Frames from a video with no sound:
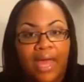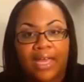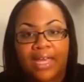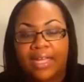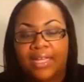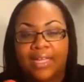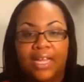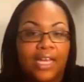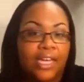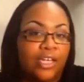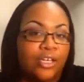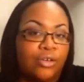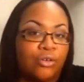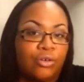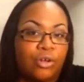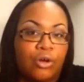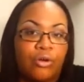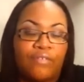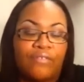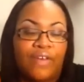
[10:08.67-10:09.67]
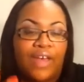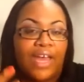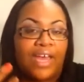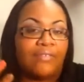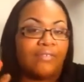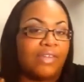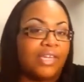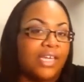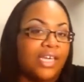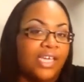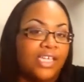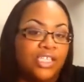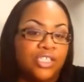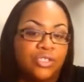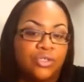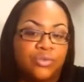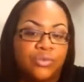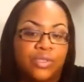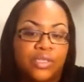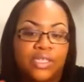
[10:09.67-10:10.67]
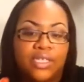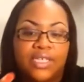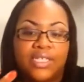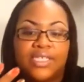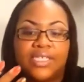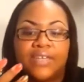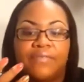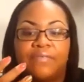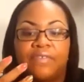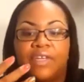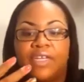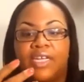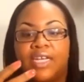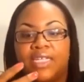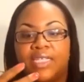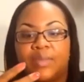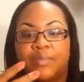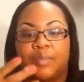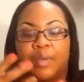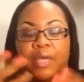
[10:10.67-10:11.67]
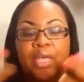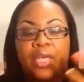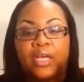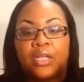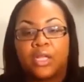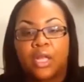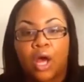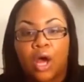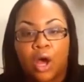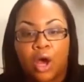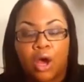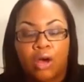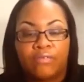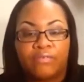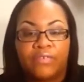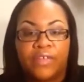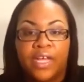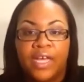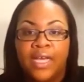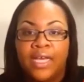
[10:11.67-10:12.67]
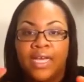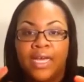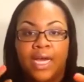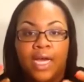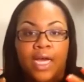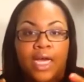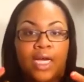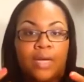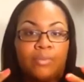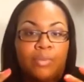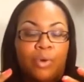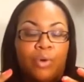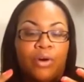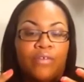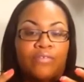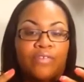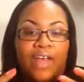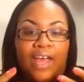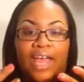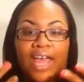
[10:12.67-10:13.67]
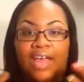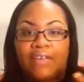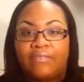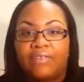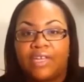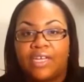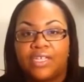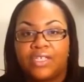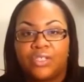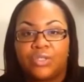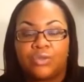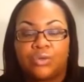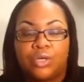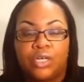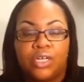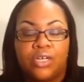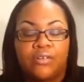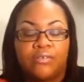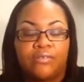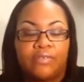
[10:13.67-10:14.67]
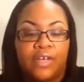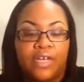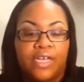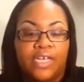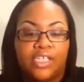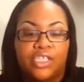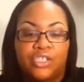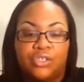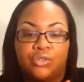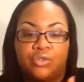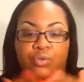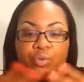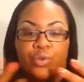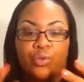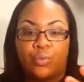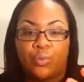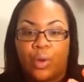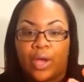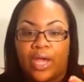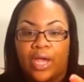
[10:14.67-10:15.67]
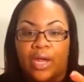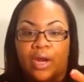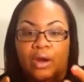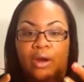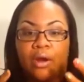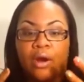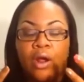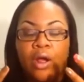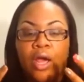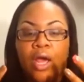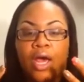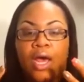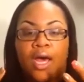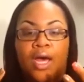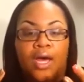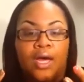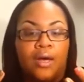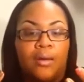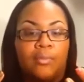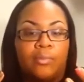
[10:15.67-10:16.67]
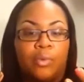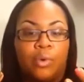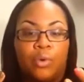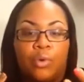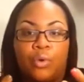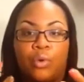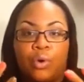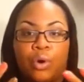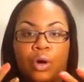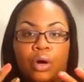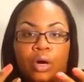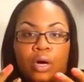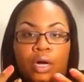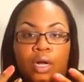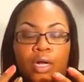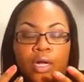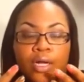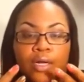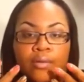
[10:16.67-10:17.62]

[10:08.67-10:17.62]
back and letting you know if I have any issues with this, if it does peel off, or if I have any sort of issues with wear, or